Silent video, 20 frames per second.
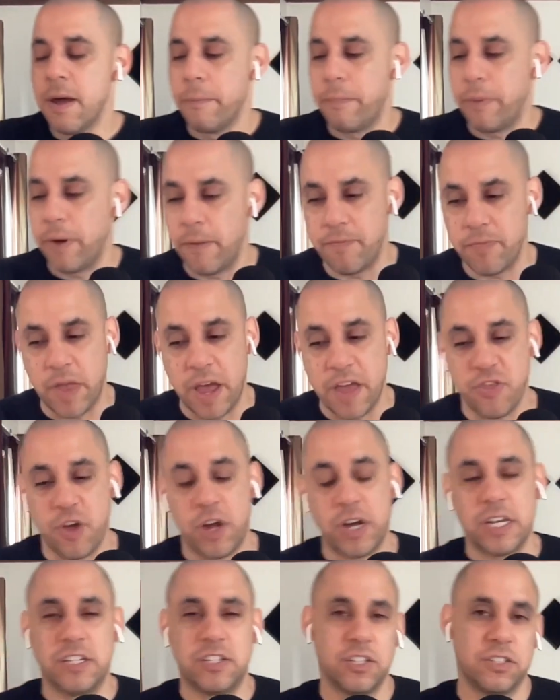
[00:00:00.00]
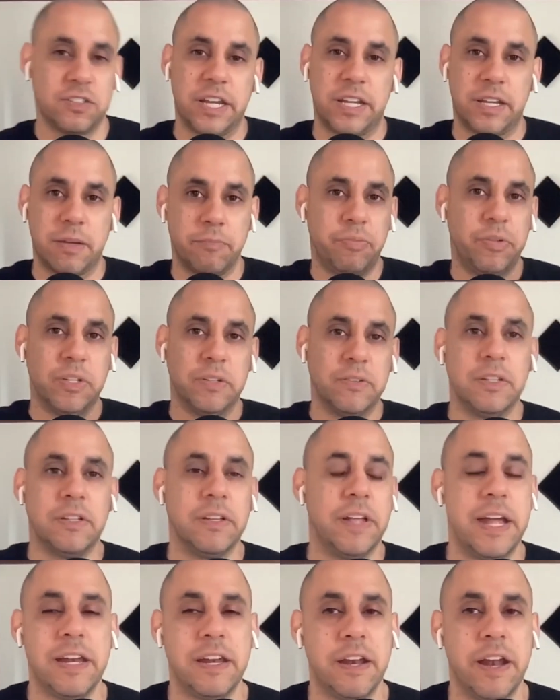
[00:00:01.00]
But I thought he just like completely
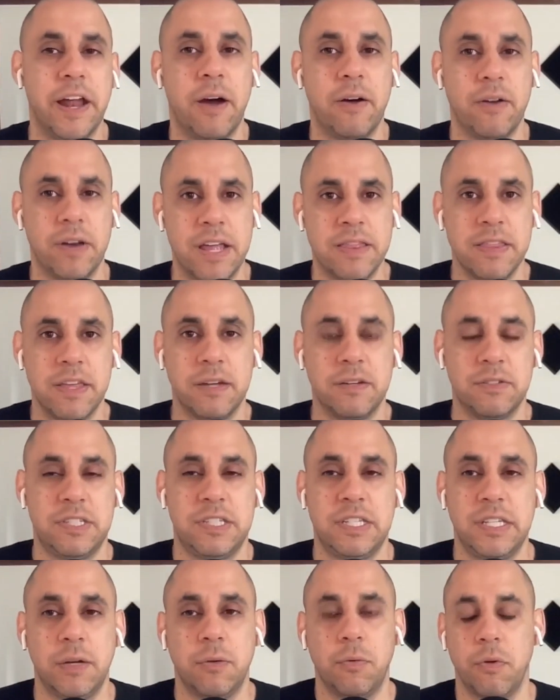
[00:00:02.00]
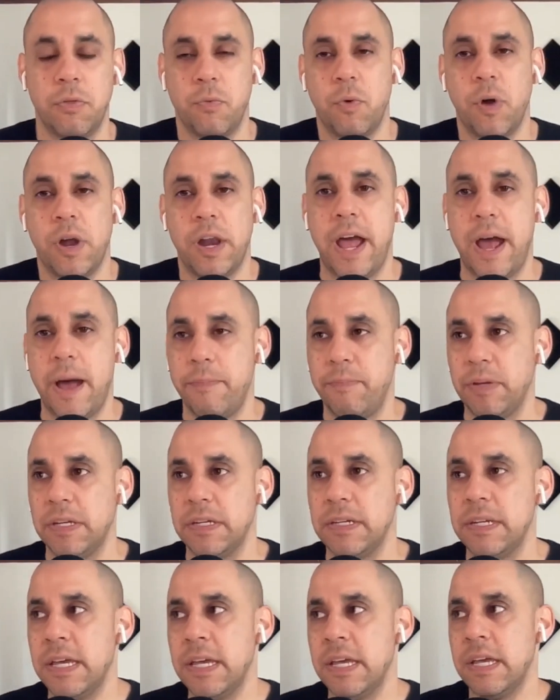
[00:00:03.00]
laid it out. And then seeing with what
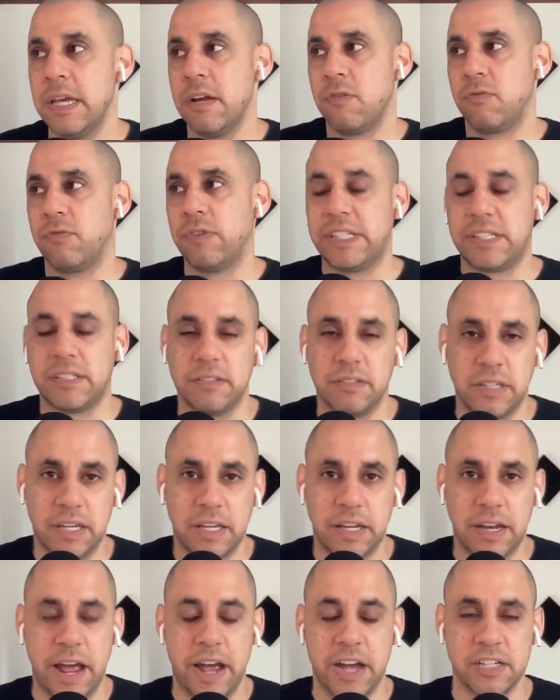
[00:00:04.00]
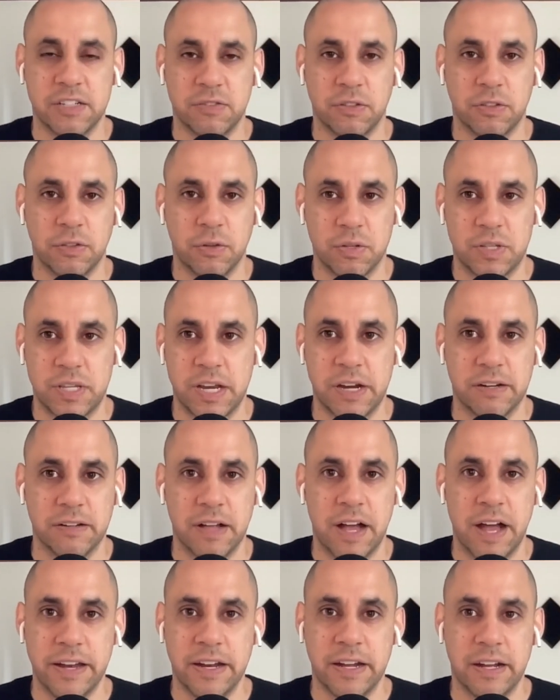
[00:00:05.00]
happened recently in Asheville, North
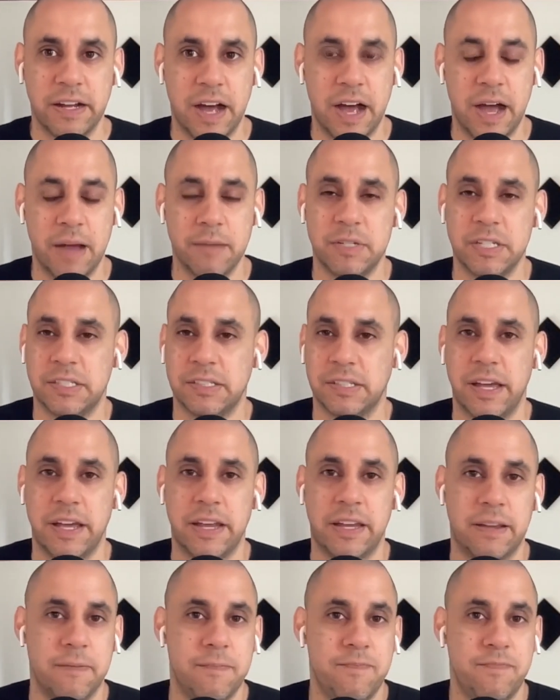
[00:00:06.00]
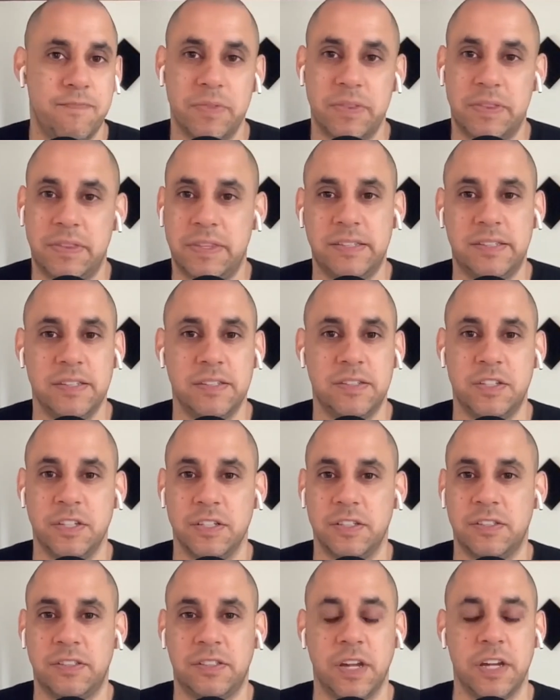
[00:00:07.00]
Carolina, I'm just like, this is
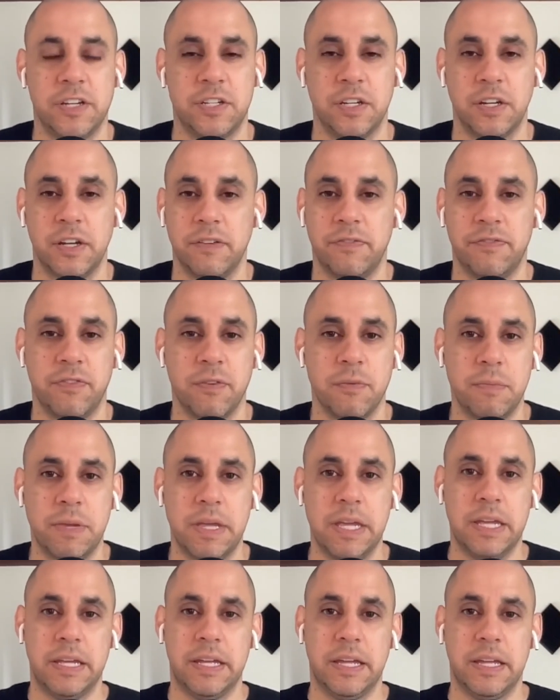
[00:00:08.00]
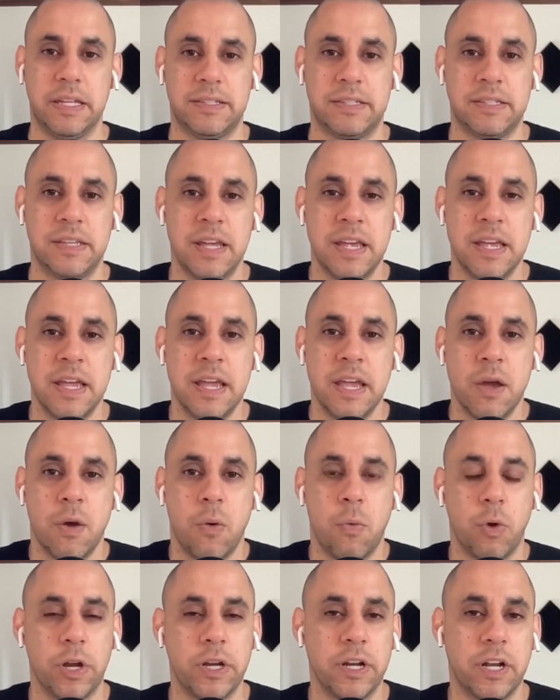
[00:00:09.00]
just for me,
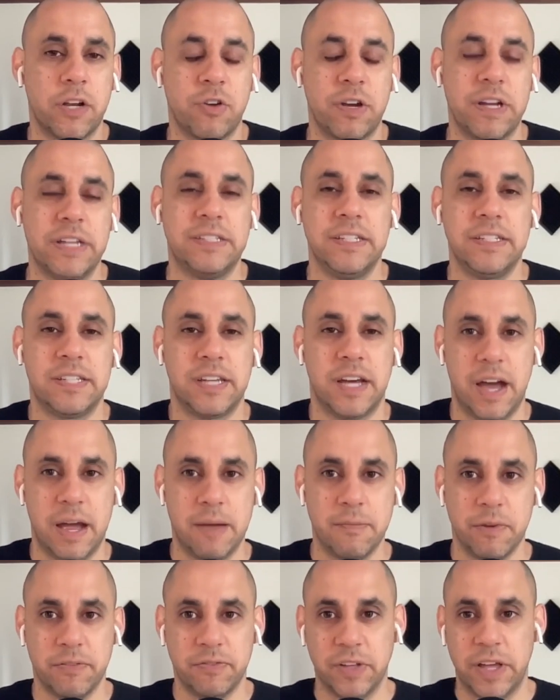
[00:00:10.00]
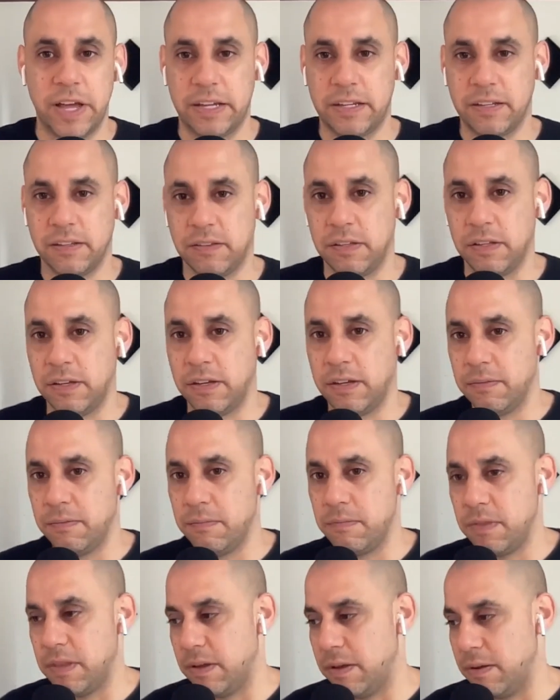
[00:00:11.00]
we're in a crazy time of like the
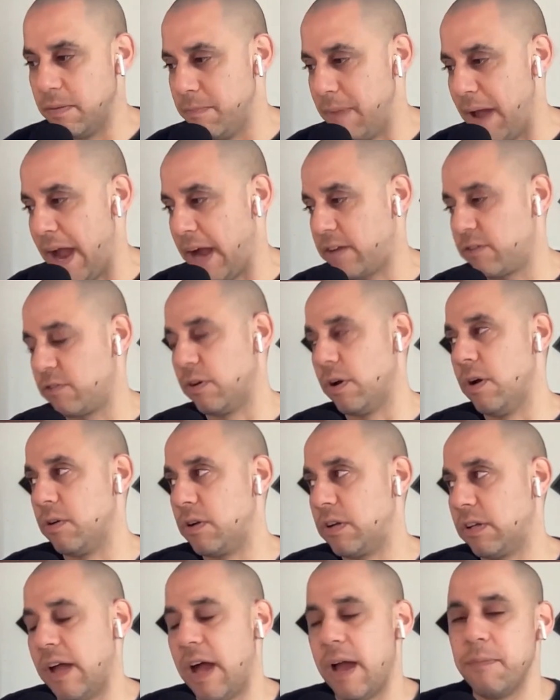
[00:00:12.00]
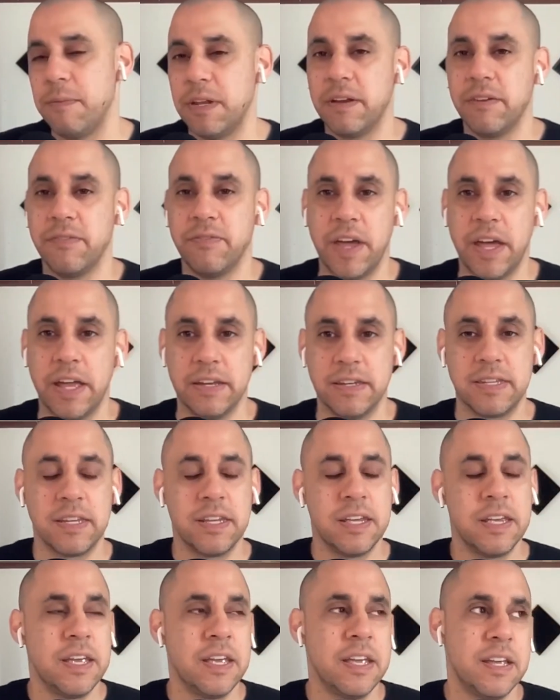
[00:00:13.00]
macro climate event
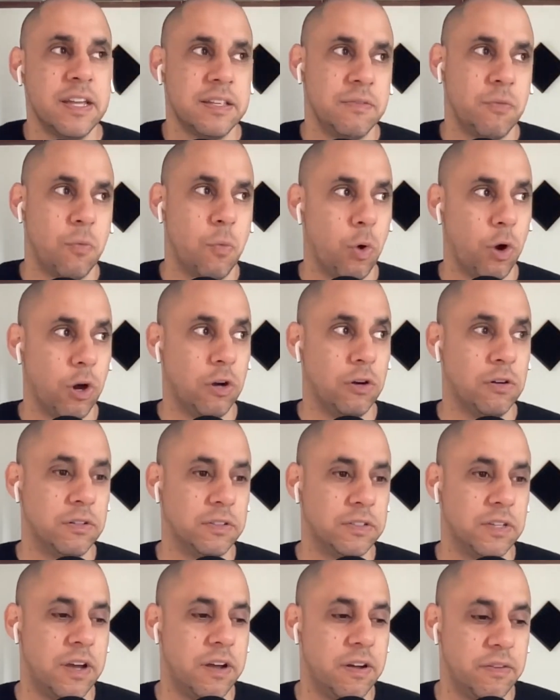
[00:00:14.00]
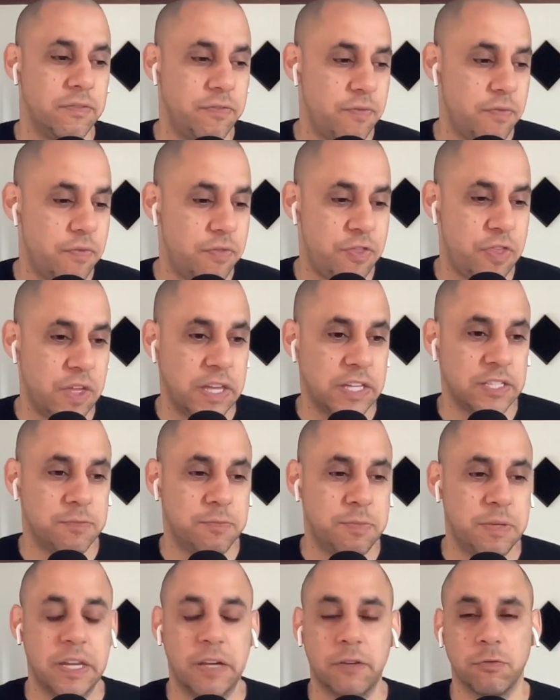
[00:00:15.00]
world of things
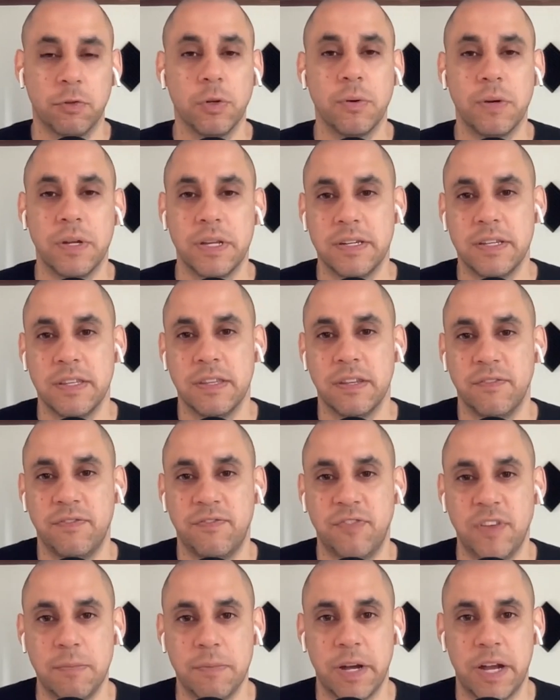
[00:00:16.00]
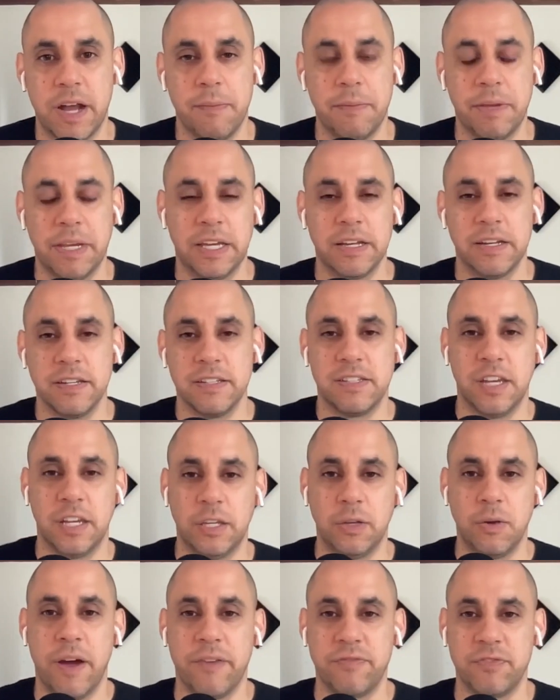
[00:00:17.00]
being ruined and then FEMA coming in and saying
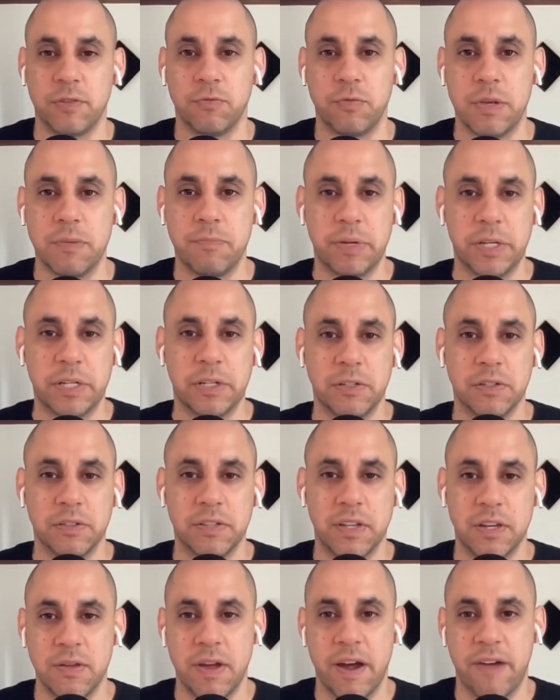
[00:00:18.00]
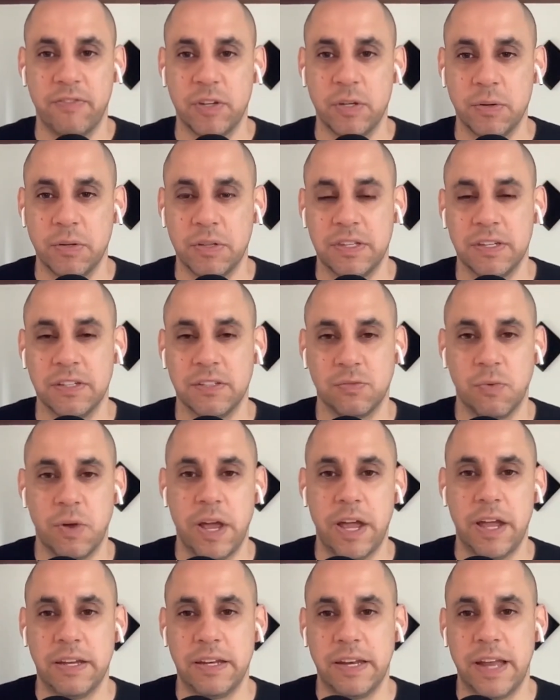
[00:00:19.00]
you have to rebuild and you have to do it this
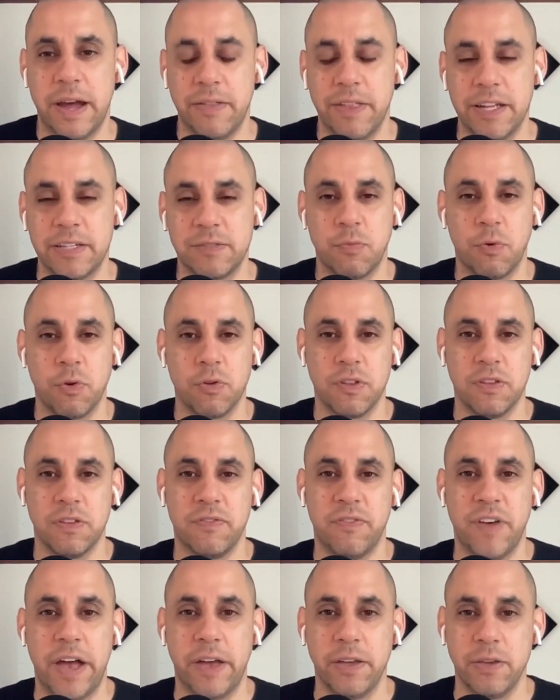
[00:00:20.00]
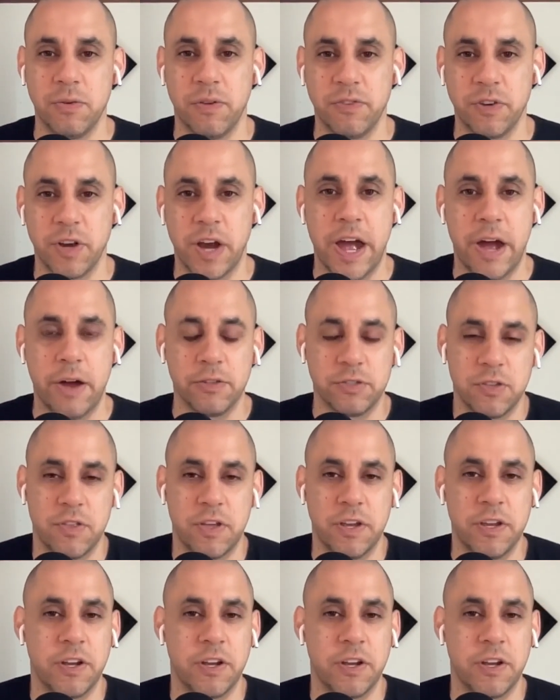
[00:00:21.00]
way, and now that's more than the value of your house or that